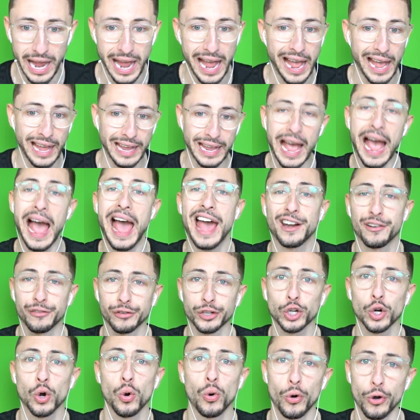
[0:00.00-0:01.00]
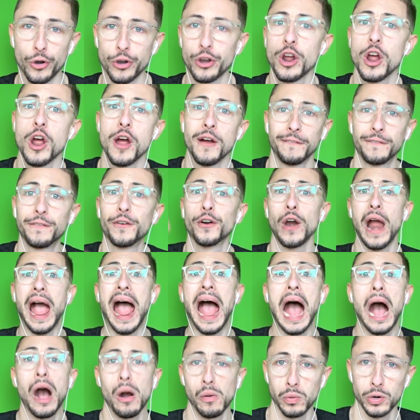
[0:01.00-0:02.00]
I had to record for
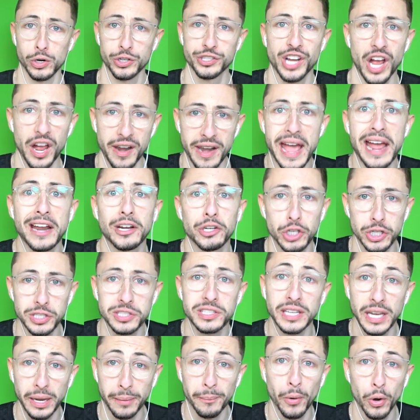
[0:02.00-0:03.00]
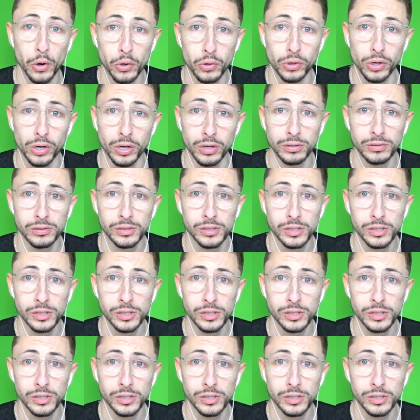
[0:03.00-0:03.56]
hours on end just to get Murderer.